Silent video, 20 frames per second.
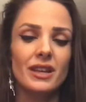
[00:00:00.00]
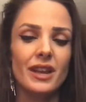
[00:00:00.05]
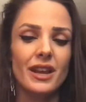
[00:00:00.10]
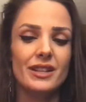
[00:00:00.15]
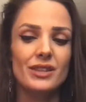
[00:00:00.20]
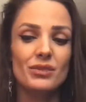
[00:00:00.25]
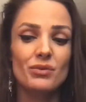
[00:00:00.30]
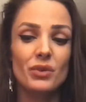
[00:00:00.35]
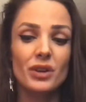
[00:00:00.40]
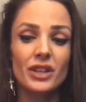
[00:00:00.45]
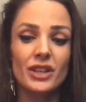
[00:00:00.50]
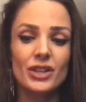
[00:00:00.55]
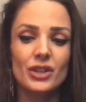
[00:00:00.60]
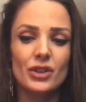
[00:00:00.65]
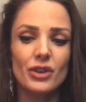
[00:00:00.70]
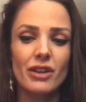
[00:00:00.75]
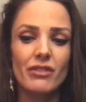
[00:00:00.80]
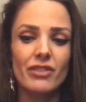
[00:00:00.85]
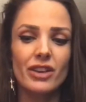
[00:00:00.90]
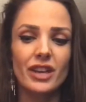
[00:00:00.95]
It's really
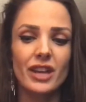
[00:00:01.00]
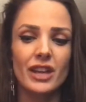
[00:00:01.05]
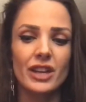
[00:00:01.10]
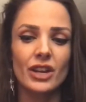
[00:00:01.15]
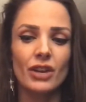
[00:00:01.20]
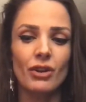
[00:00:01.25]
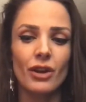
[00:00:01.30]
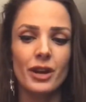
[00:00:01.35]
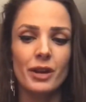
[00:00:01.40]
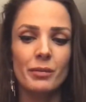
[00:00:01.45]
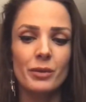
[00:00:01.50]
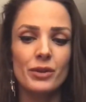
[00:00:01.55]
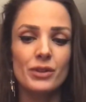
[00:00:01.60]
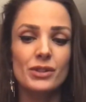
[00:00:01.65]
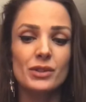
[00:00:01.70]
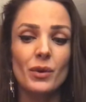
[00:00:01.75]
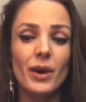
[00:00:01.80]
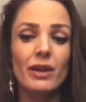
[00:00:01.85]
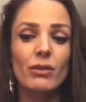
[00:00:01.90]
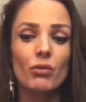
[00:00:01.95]
terrific and incredible.
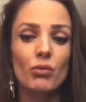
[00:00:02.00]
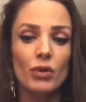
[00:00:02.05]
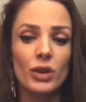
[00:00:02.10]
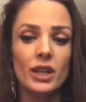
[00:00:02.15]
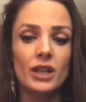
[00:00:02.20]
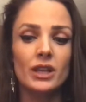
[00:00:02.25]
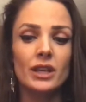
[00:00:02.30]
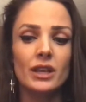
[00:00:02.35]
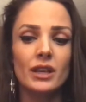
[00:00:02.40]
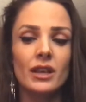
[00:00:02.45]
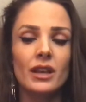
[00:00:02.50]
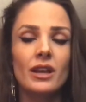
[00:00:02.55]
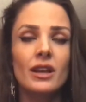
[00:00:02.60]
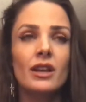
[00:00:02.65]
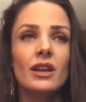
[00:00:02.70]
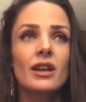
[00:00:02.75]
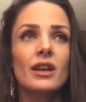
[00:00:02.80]
So I really